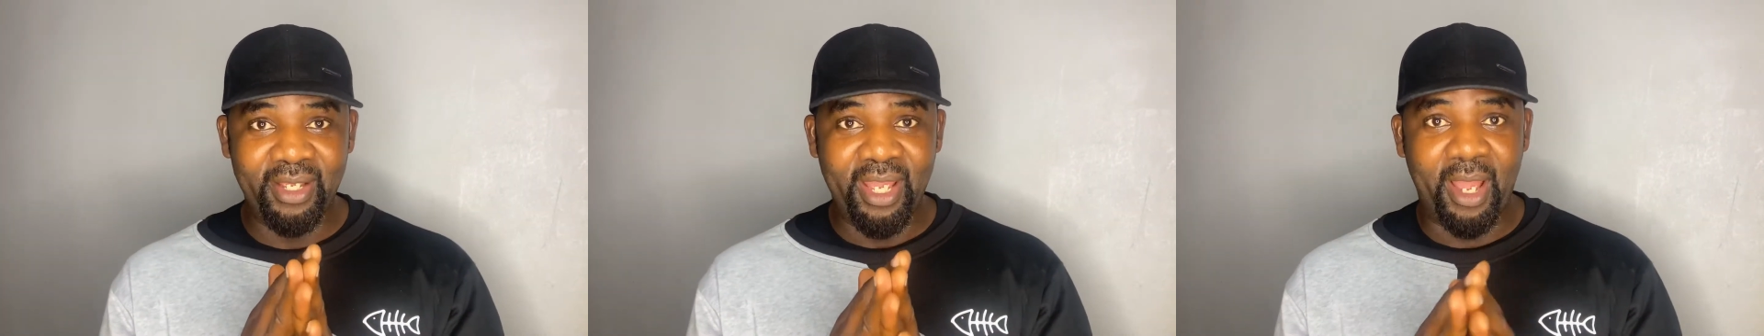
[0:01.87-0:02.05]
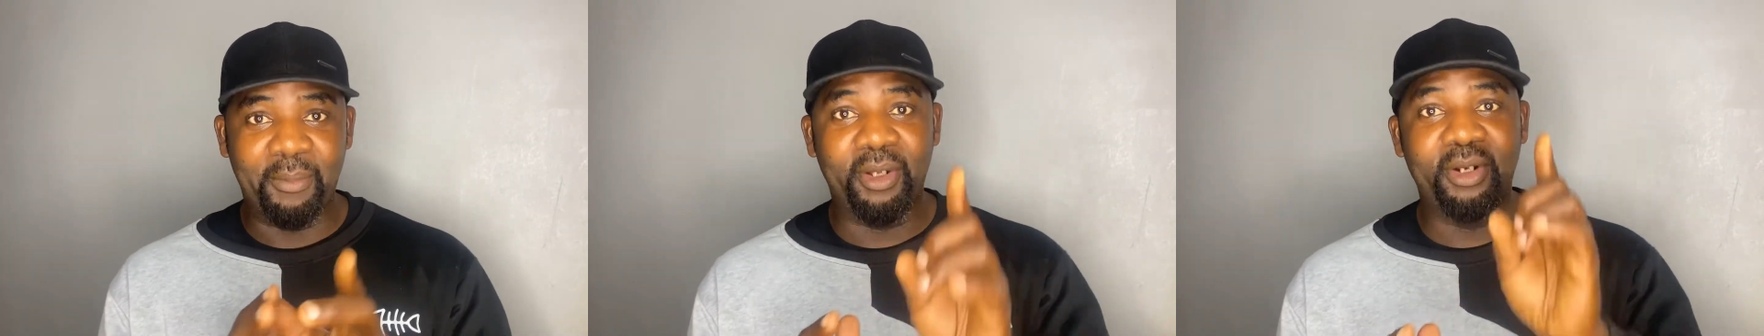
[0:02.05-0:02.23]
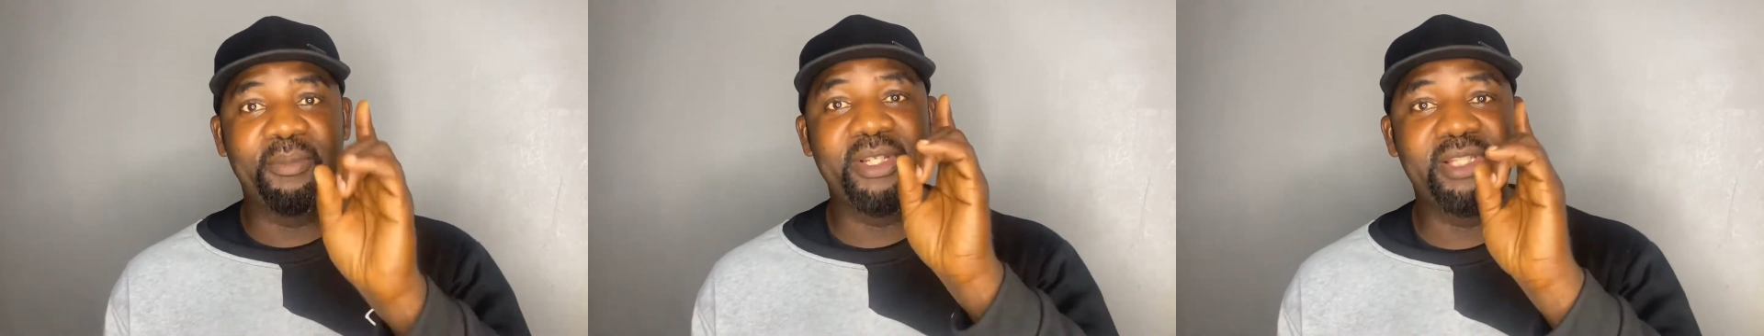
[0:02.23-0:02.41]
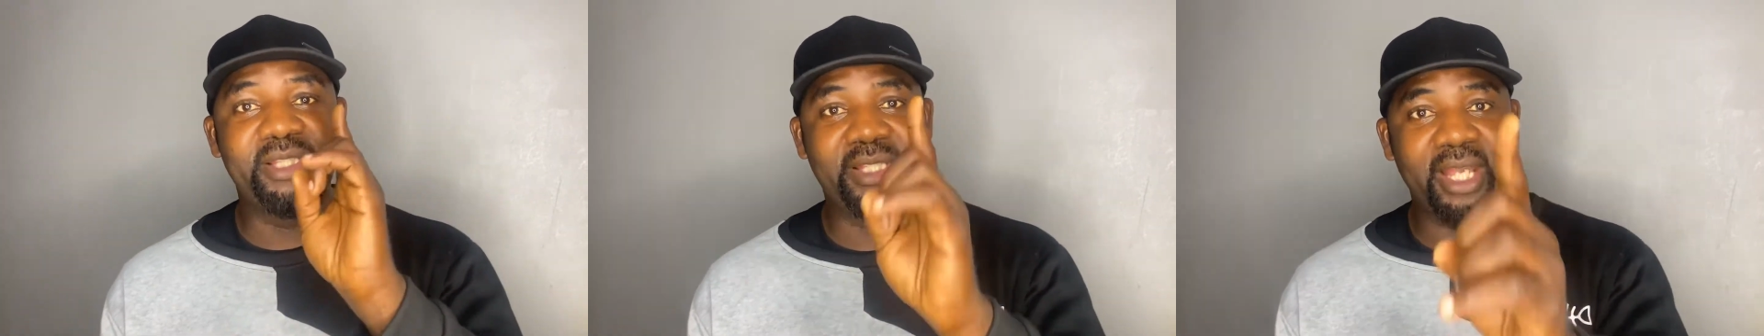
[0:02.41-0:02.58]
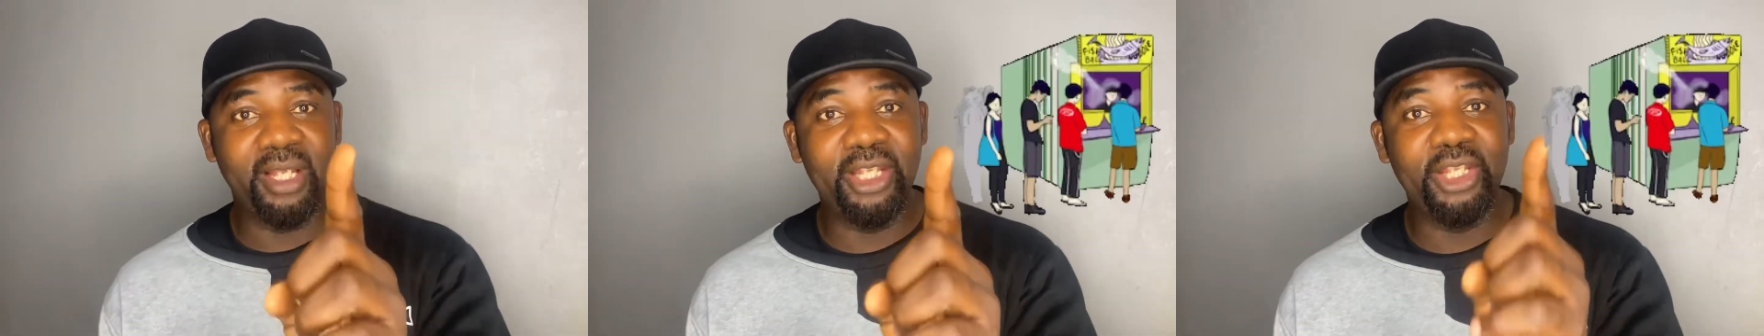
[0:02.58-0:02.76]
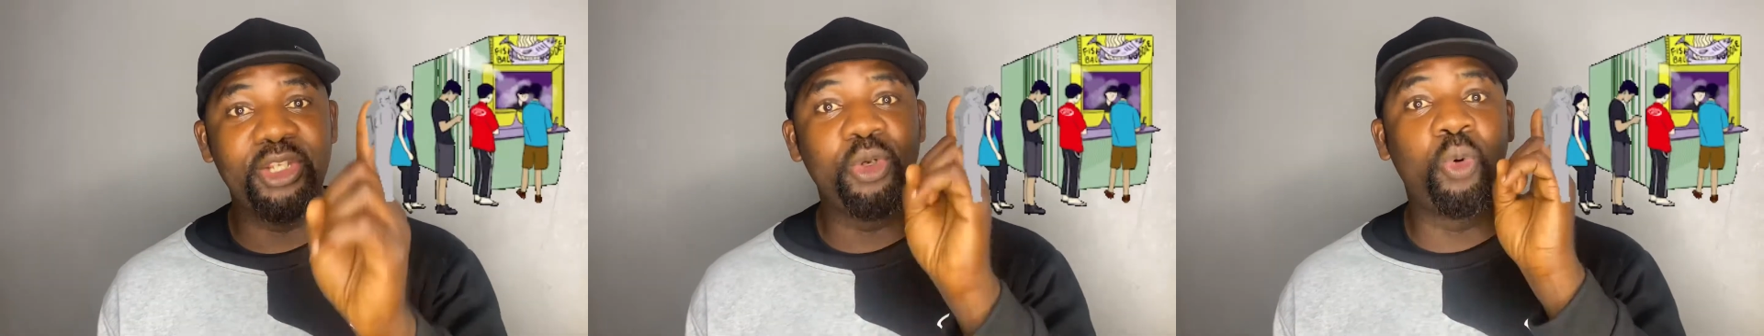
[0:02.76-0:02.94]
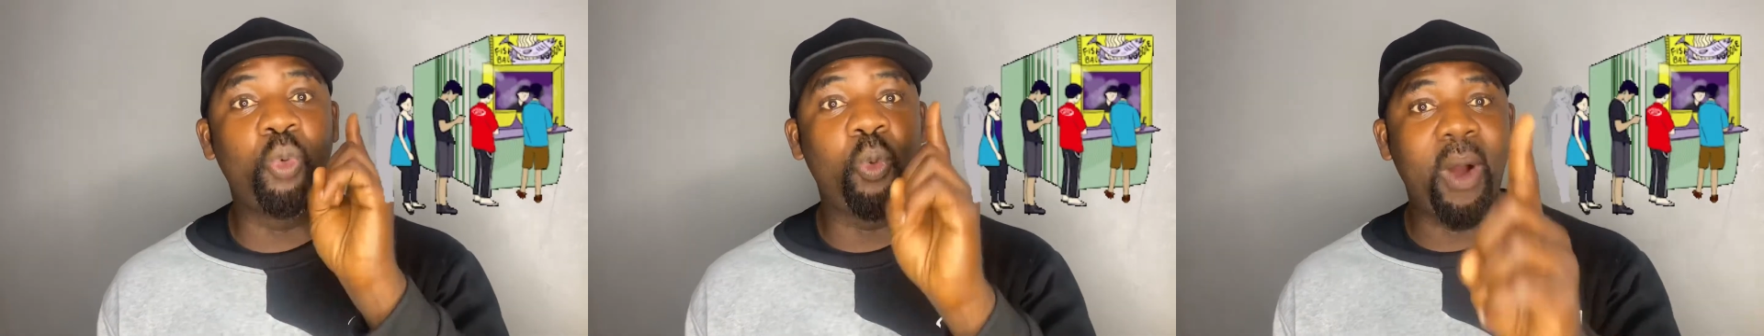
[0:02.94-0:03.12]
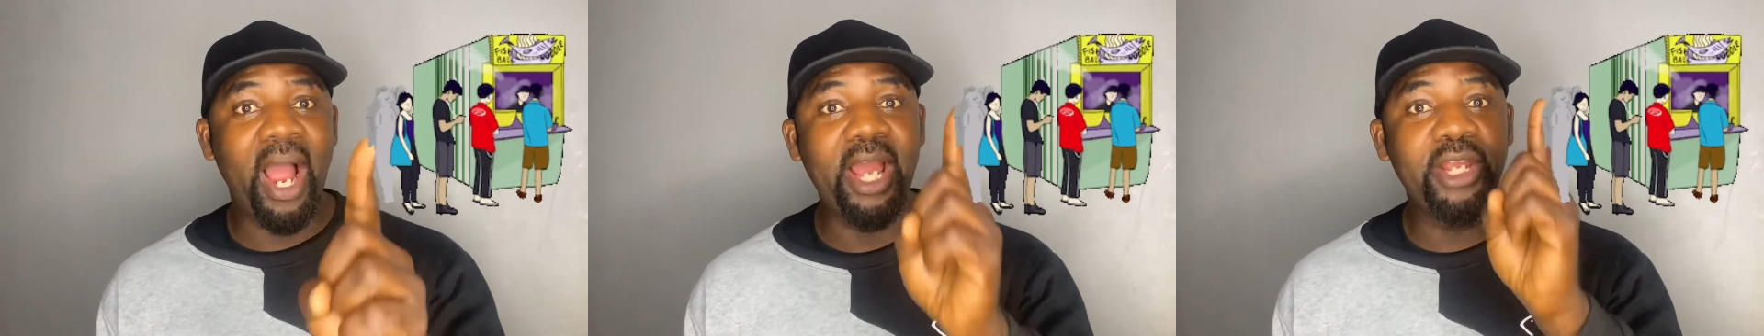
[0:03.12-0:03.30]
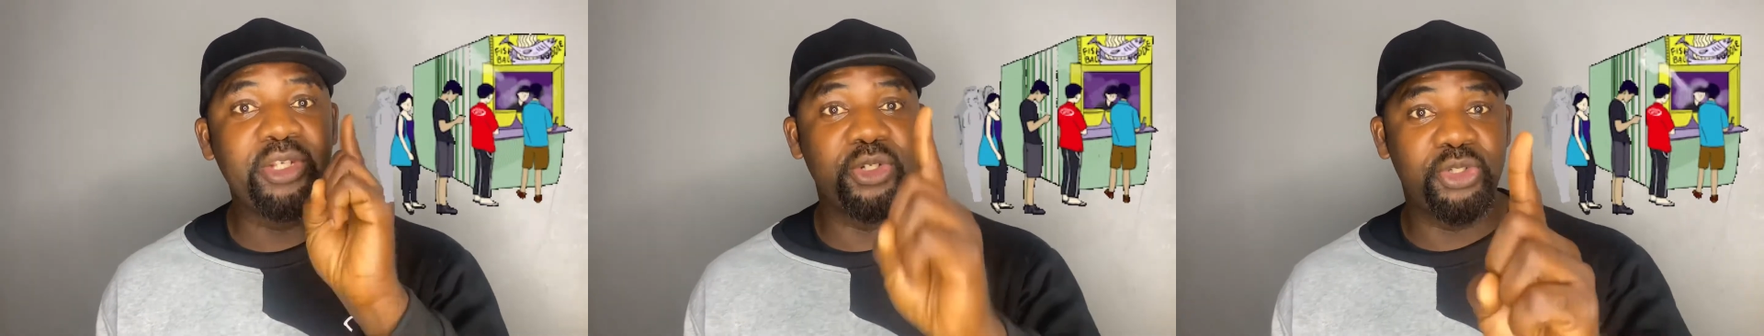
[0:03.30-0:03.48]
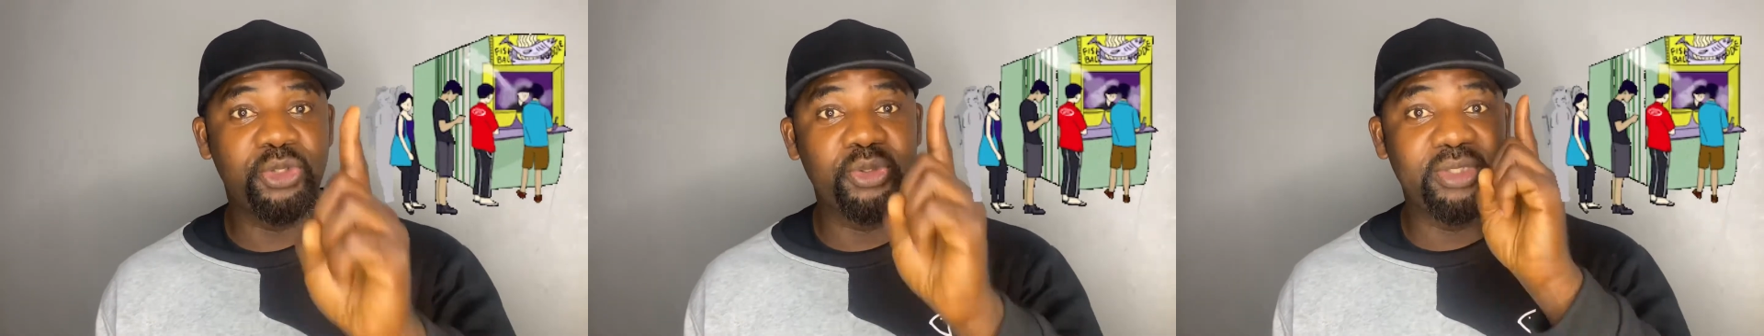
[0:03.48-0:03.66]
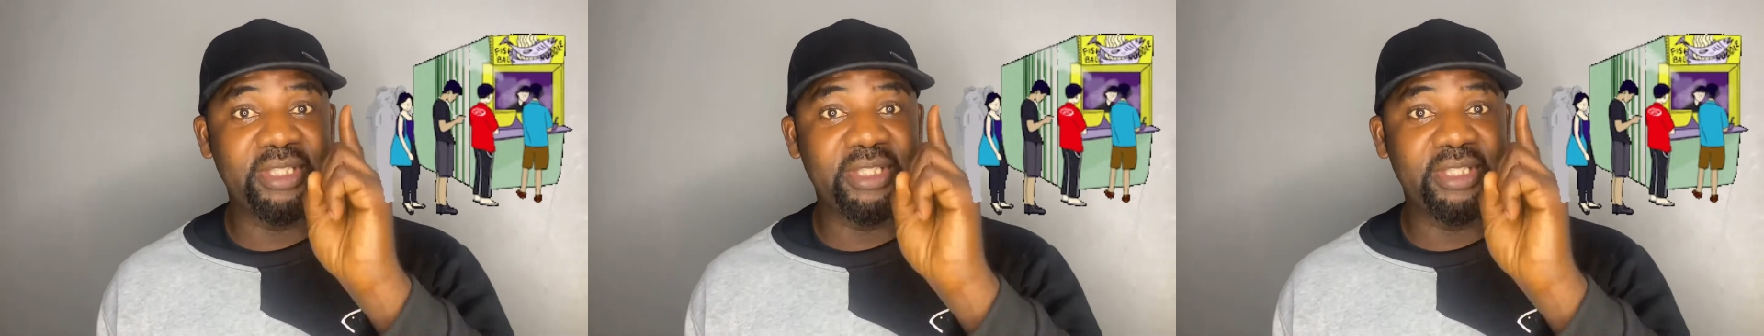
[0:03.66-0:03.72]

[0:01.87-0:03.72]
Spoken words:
I'm going to be telling you why you should